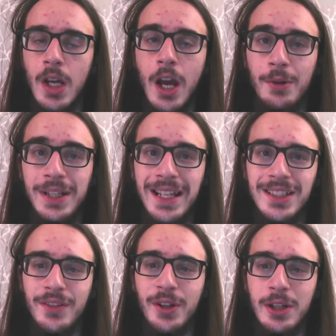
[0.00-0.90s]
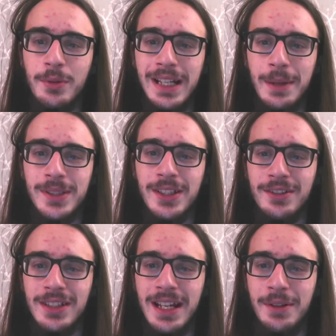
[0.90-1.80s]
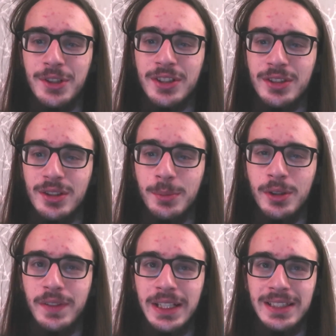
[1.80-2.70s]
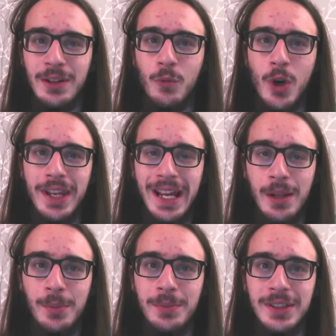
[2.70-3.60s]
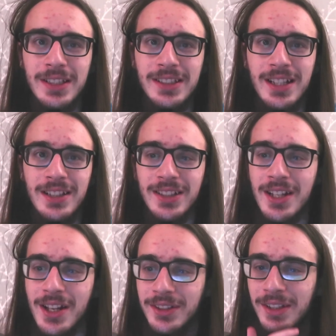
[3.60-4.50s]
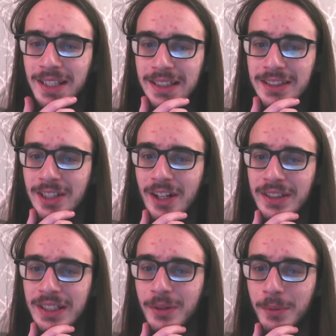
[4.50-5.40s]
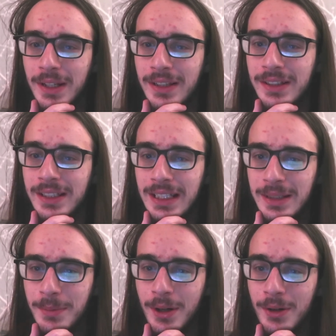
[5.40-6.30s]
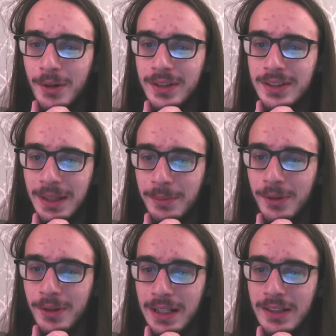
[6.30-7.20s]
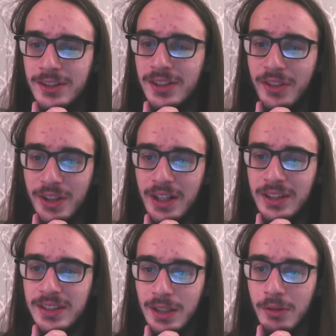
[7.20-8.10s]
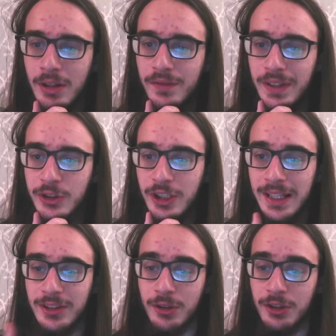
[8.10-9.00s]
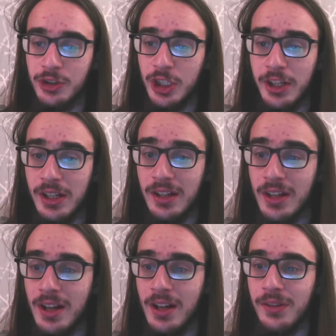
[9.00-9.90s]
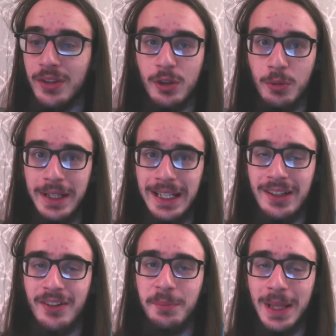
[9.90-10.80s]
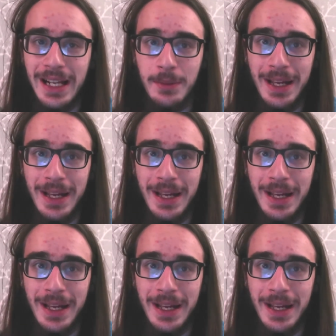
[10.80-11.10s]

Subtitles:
Okay, so a very quick episode today with just two movies and one album to discuss. So let's get started with Kimo Stamboel's third solo feature that's on Shudder, The Queen of Black